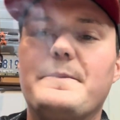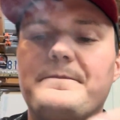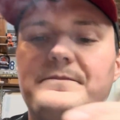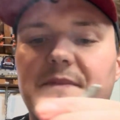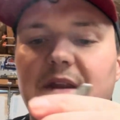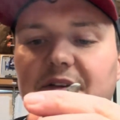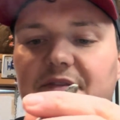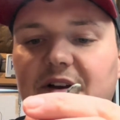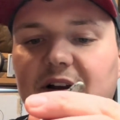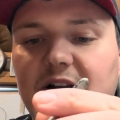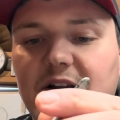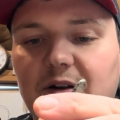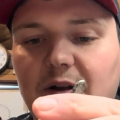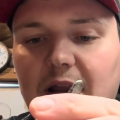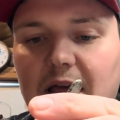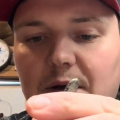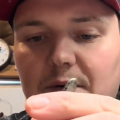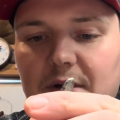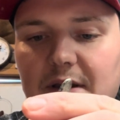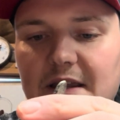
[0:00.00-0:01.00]
I figured
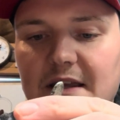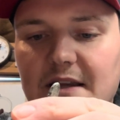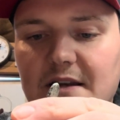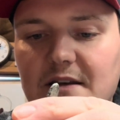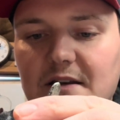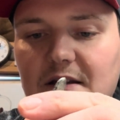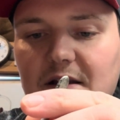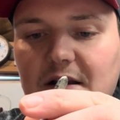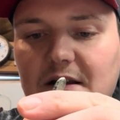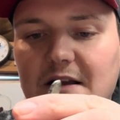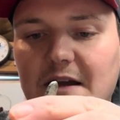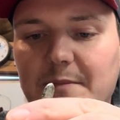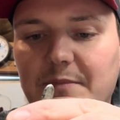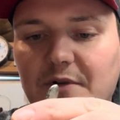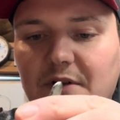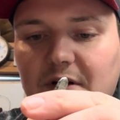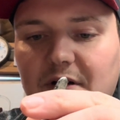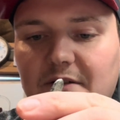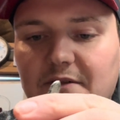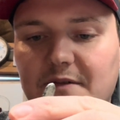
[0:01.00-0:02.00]
I would get a
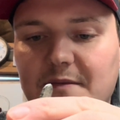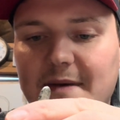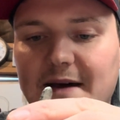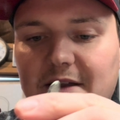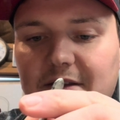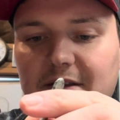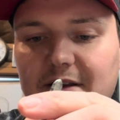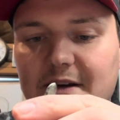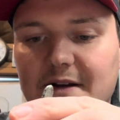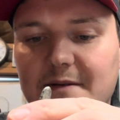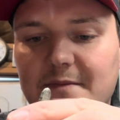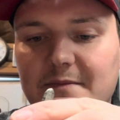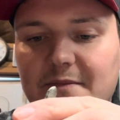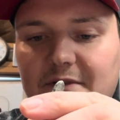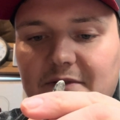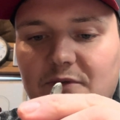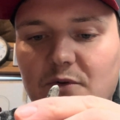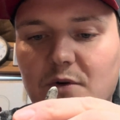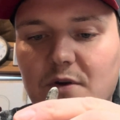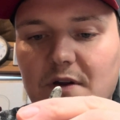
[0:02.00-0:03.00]
couple of them out there
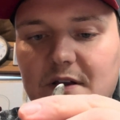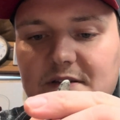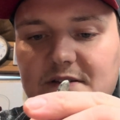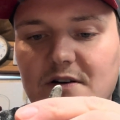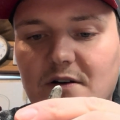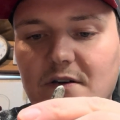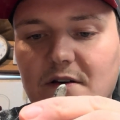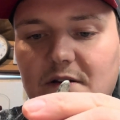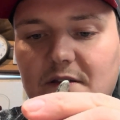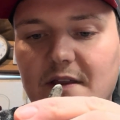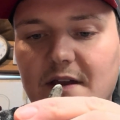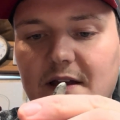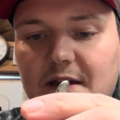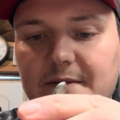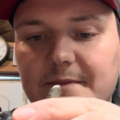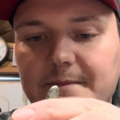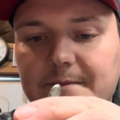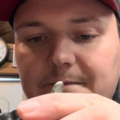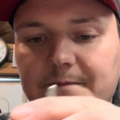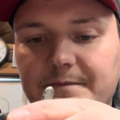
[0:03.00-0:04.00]
before I started that.
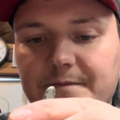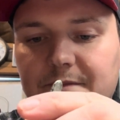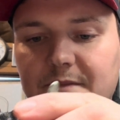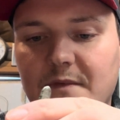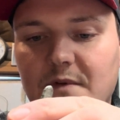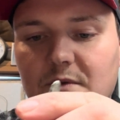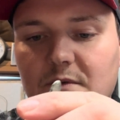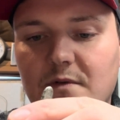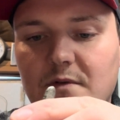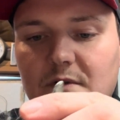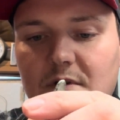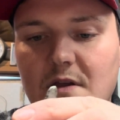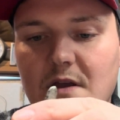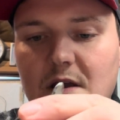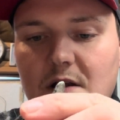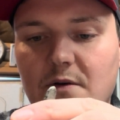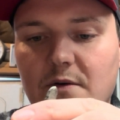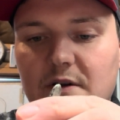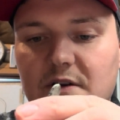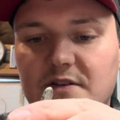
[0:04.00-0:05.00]

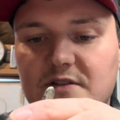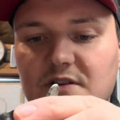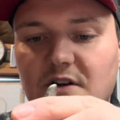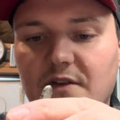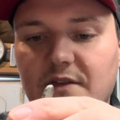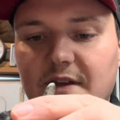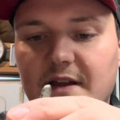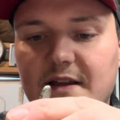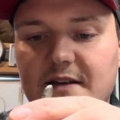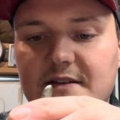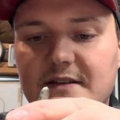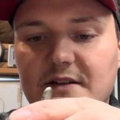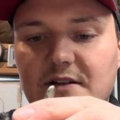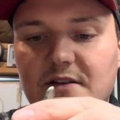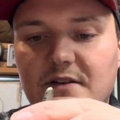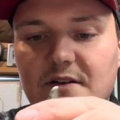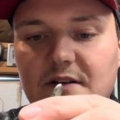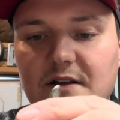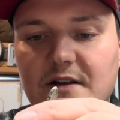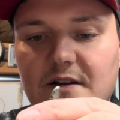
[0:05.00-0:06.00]
We don't start that
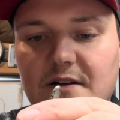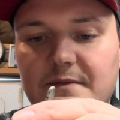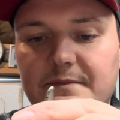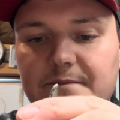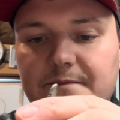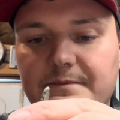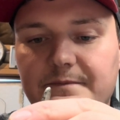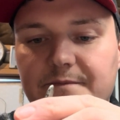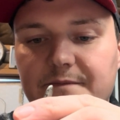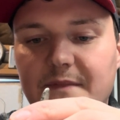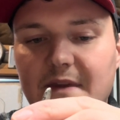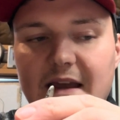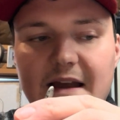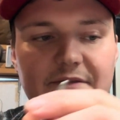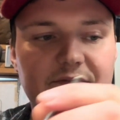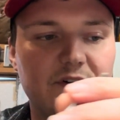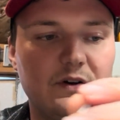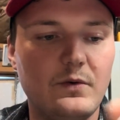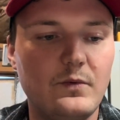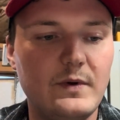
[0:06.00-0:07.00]
till
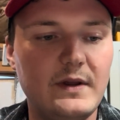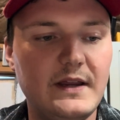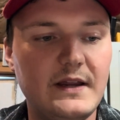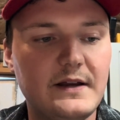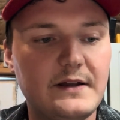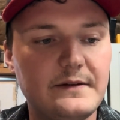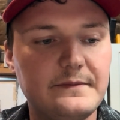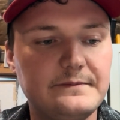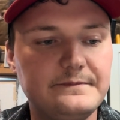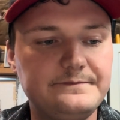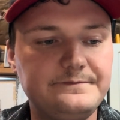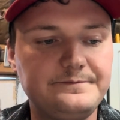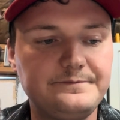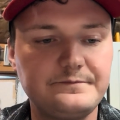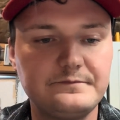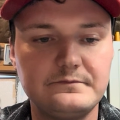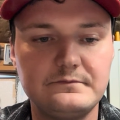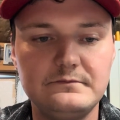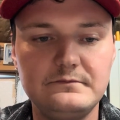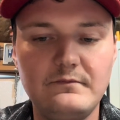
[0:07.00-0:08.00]
after a week,
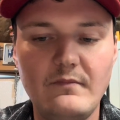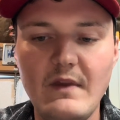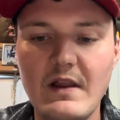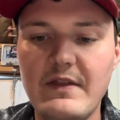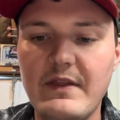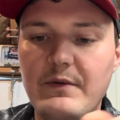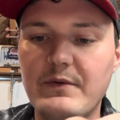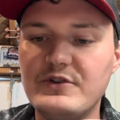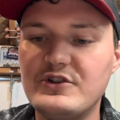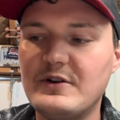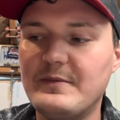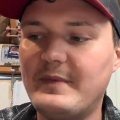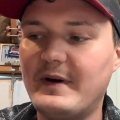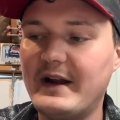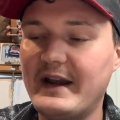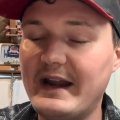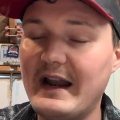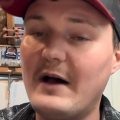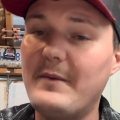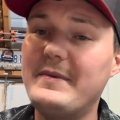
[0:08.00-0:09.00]
and then we jump on
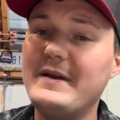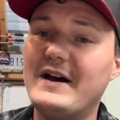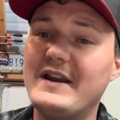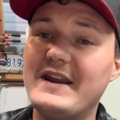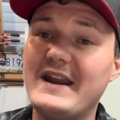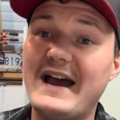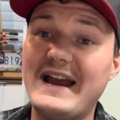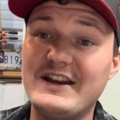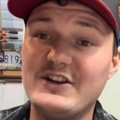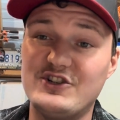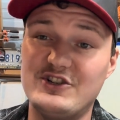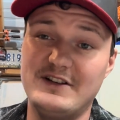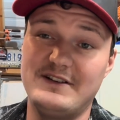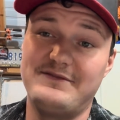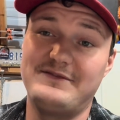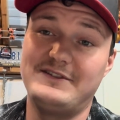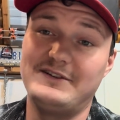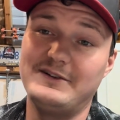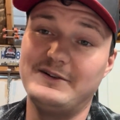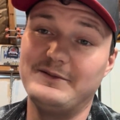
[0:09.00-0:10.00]
it. And I'll be on night
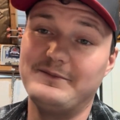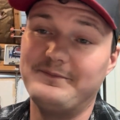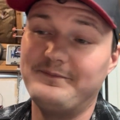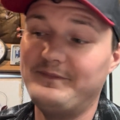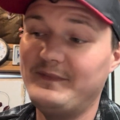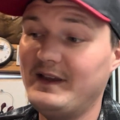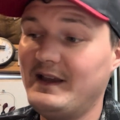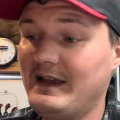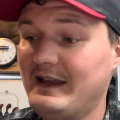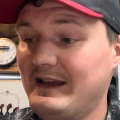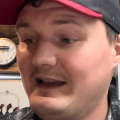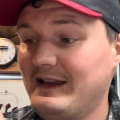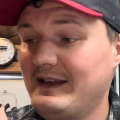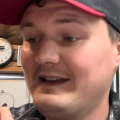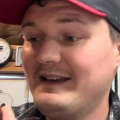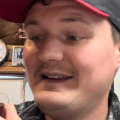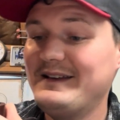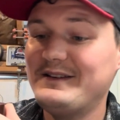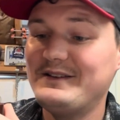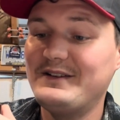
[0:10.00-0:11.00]
shift too,
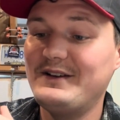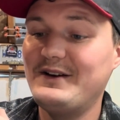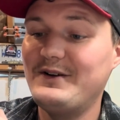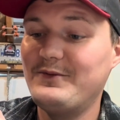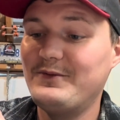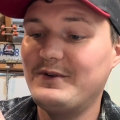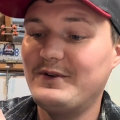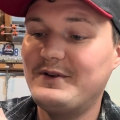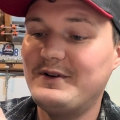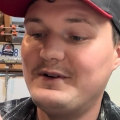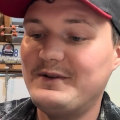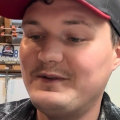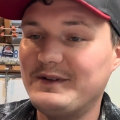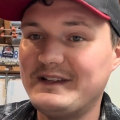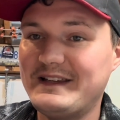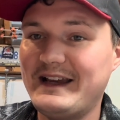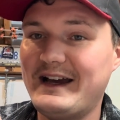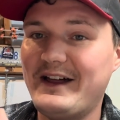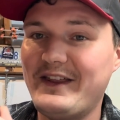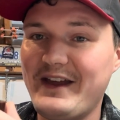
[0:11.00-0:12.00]
so we'll
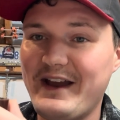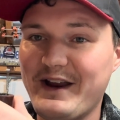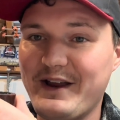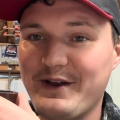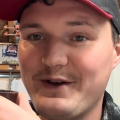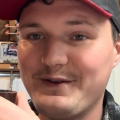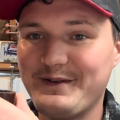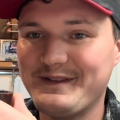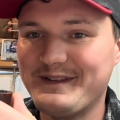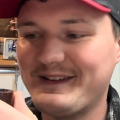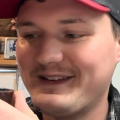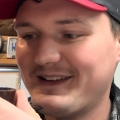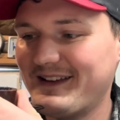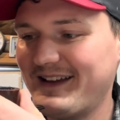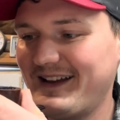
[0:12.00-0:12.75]
see how that goes.